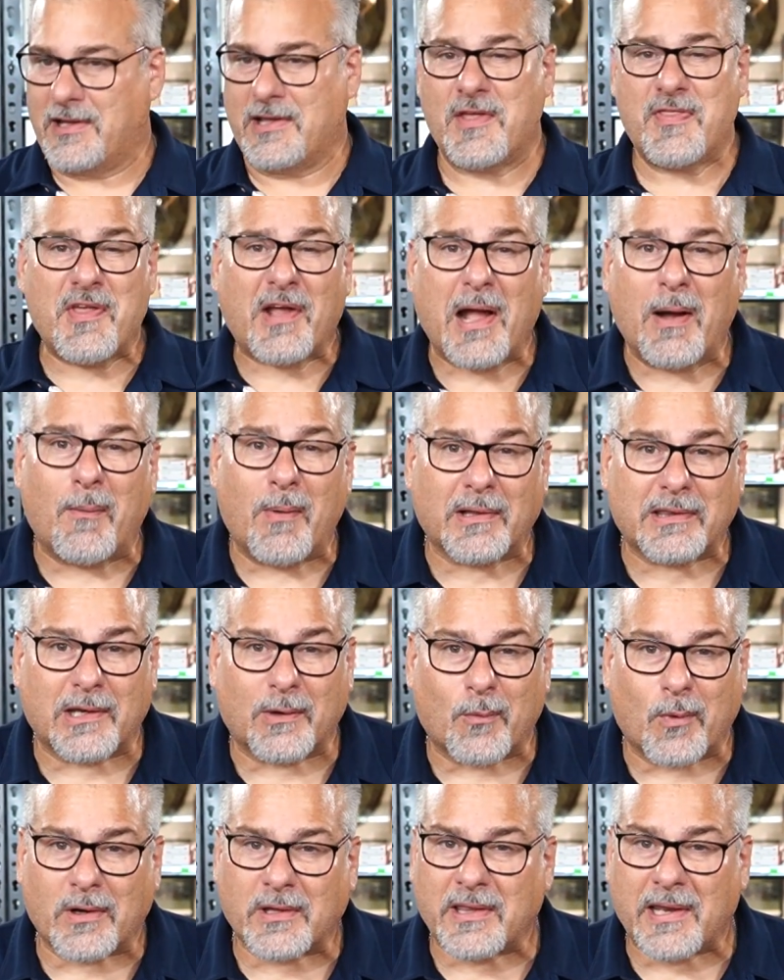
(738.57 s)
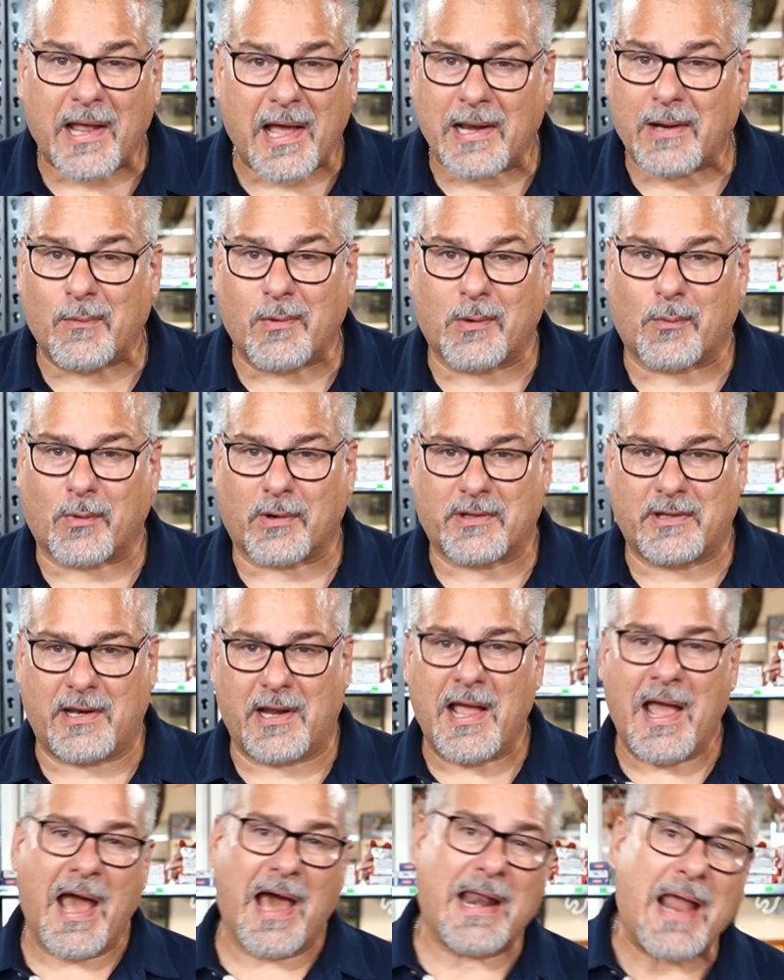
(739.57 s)
You think I wanted to work today? I didn't want to work
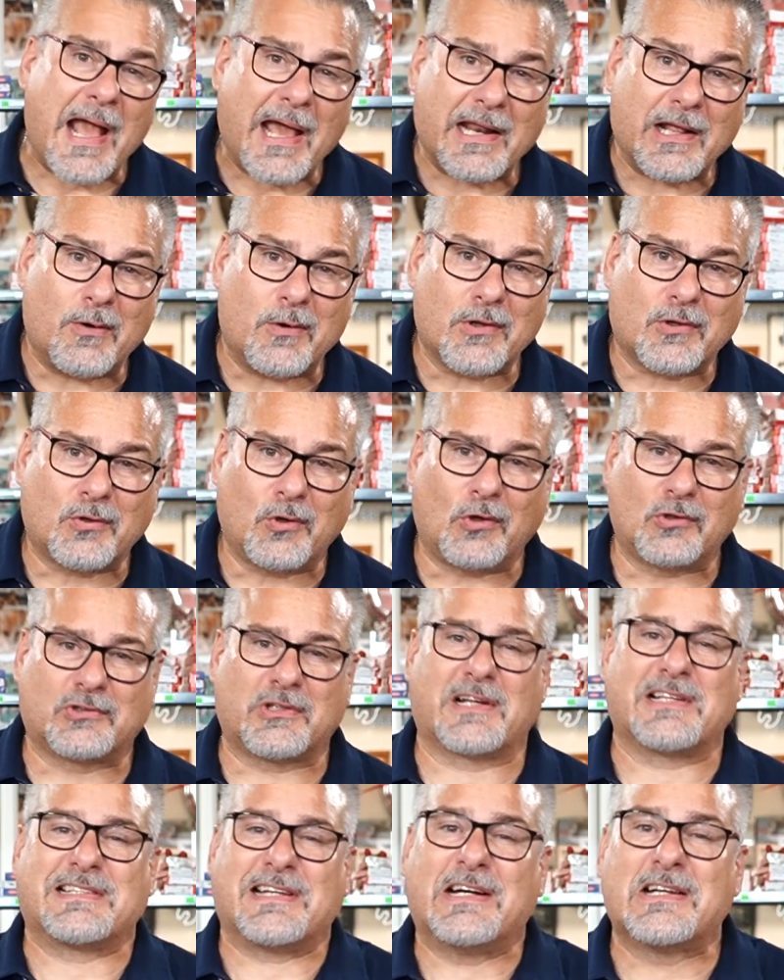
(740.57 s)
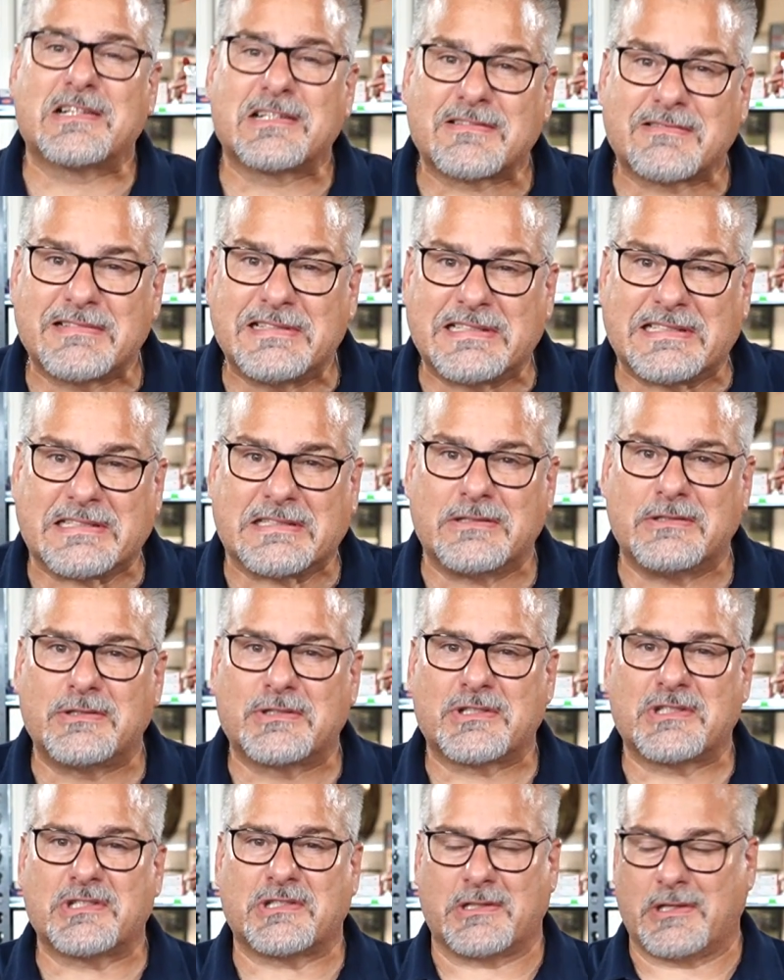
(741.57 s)
today. And I got to go in a tool truck. It's 100 degrees out in New
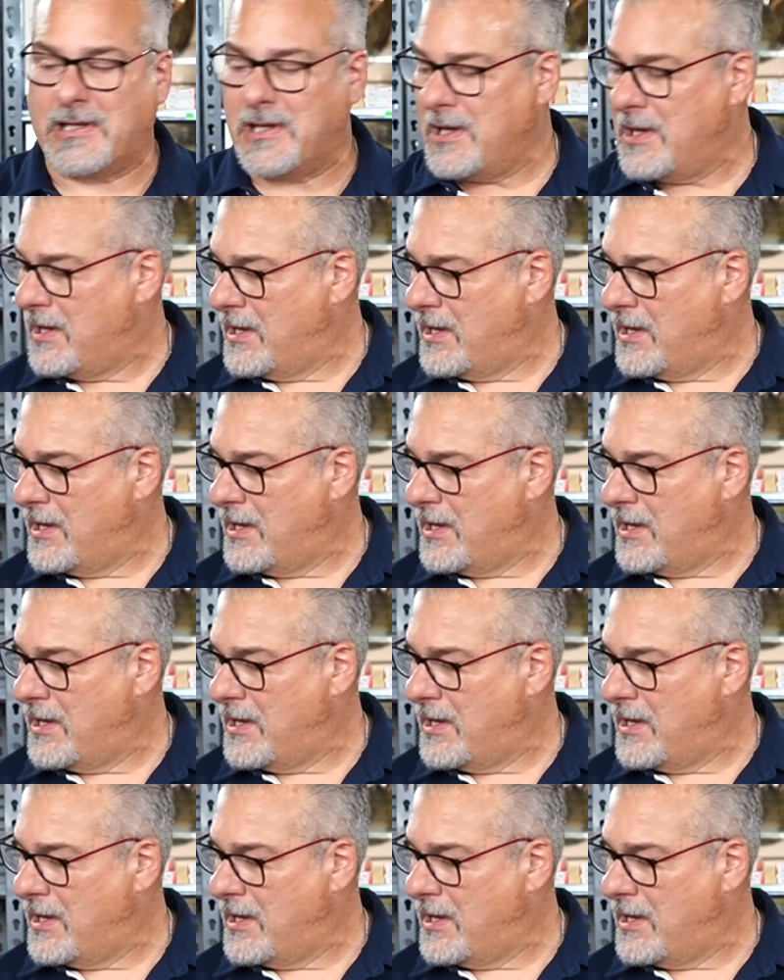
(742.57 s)
Jersey.